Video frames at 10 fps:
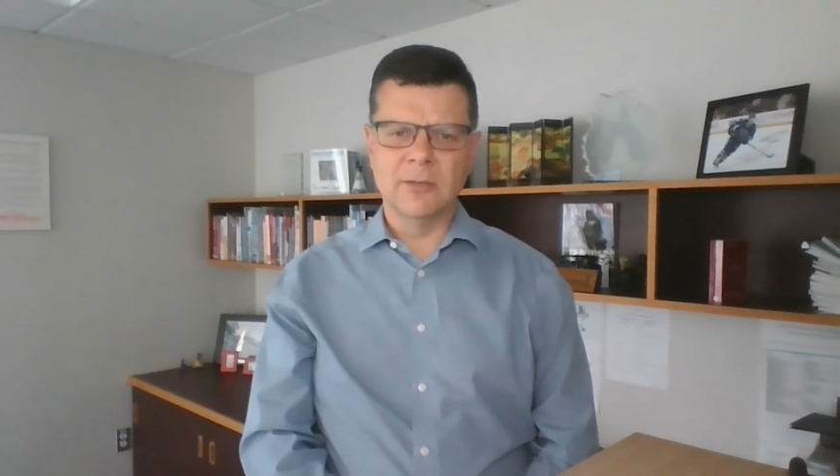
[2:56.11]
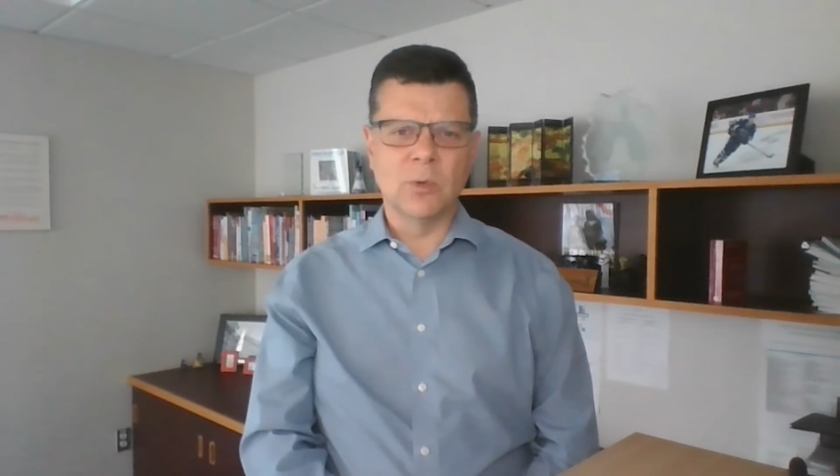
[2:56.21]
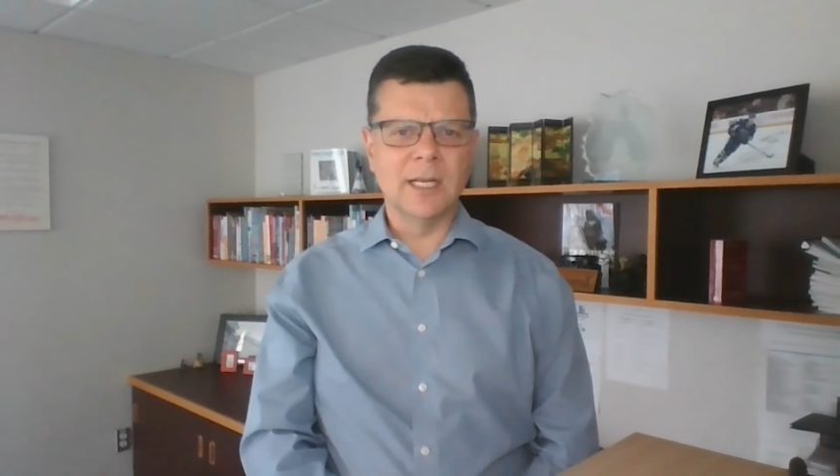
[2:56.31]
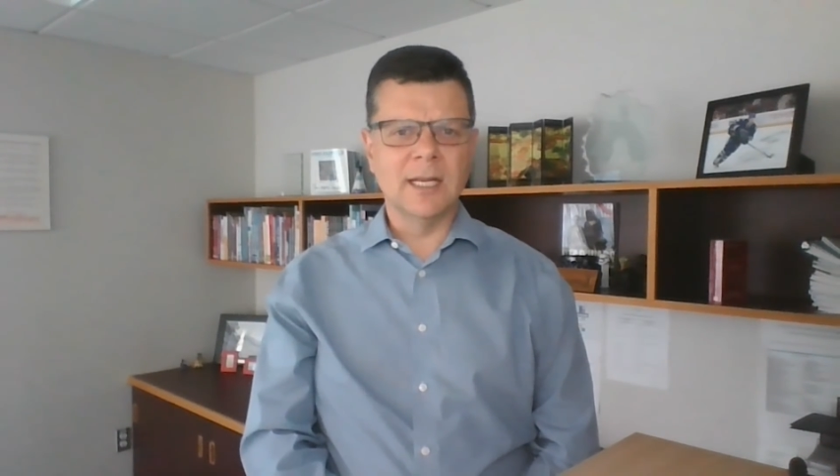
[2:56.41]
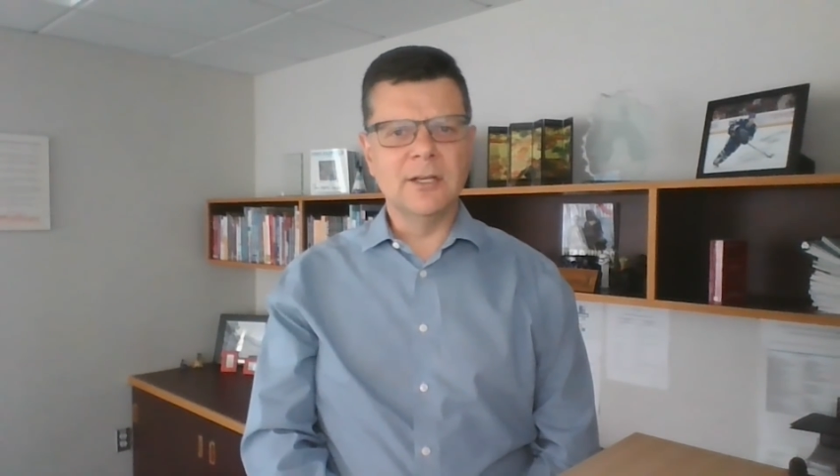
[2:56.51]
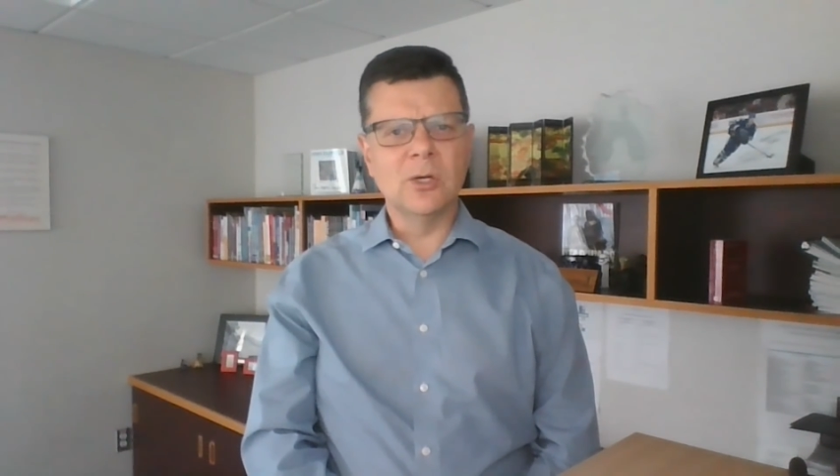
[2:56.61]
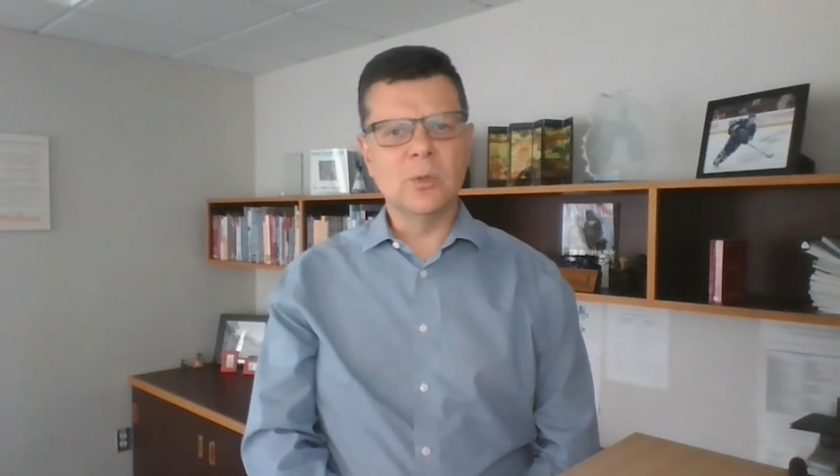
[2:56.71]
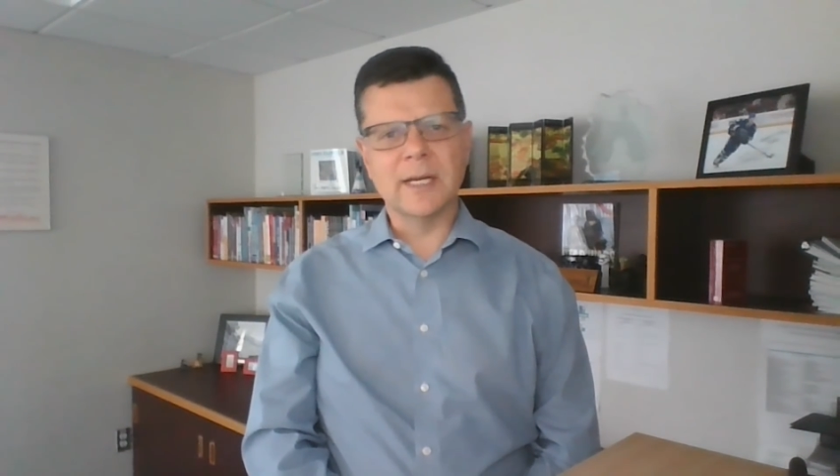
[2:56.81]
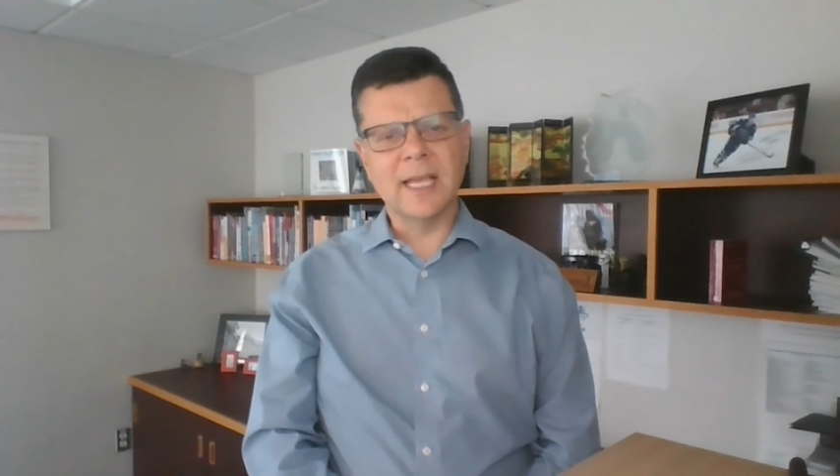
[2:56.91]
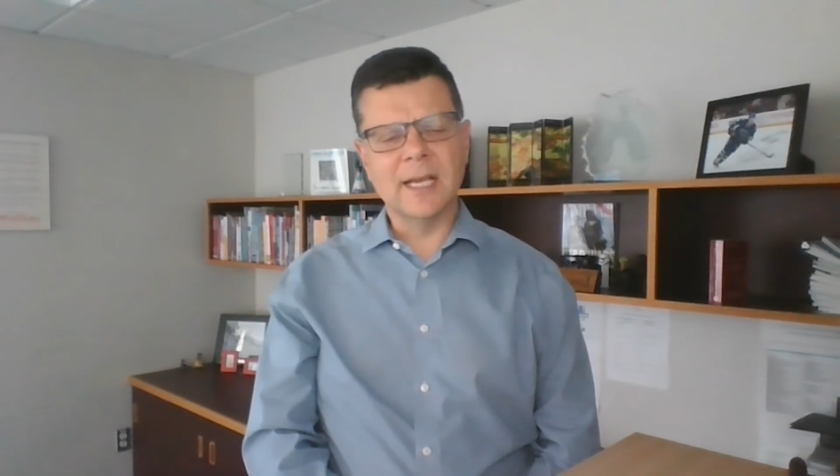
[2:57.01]
And while I
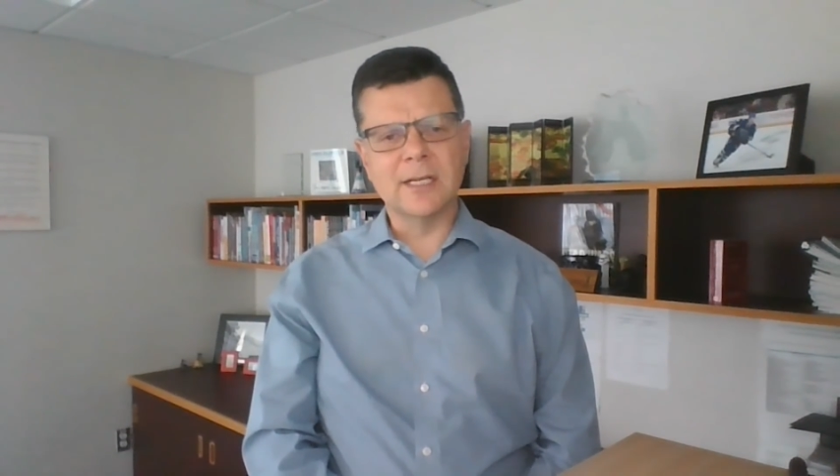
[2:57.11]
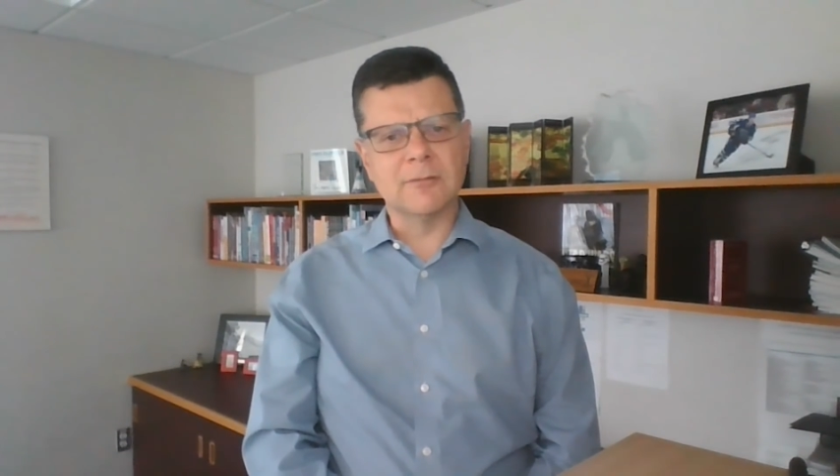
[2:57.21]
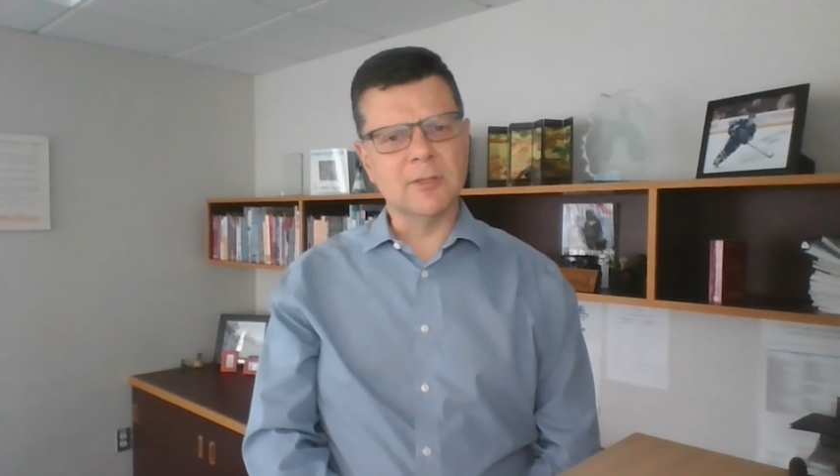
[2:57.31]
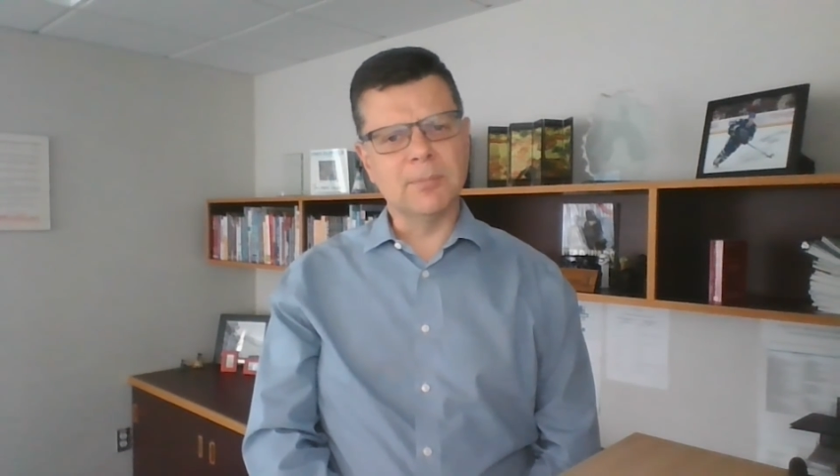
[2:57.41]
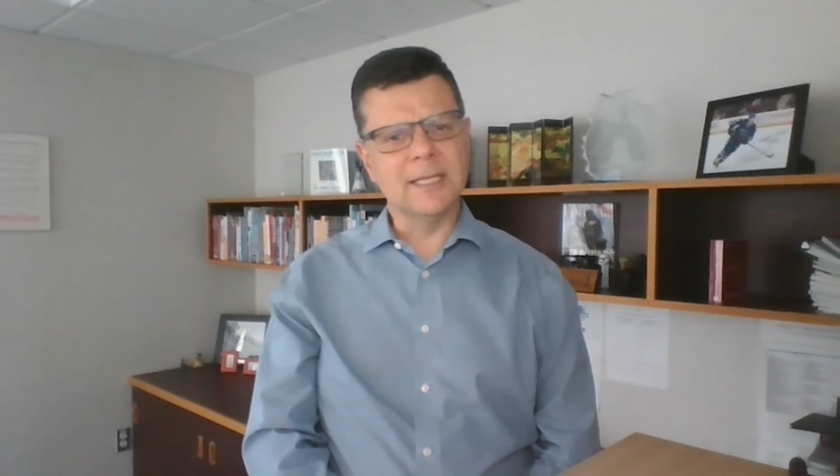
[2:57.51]
know it cannot